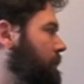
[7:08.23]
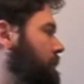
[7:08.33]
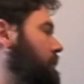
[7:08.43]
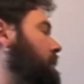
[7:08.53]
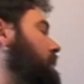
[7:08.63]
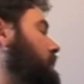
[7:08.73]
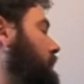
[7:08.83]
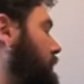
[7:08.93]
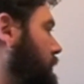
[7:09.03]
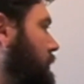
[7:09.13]
Oh,
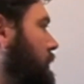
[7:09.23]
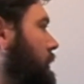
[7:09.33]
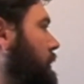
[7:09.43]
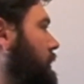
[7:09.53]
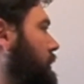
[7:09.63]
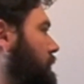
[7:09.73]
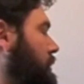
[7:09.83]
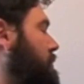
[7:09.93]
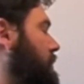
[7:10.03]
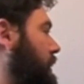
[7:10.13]

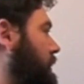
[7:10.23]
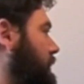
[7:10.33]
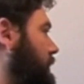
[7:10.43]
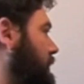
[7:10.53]
what do you want?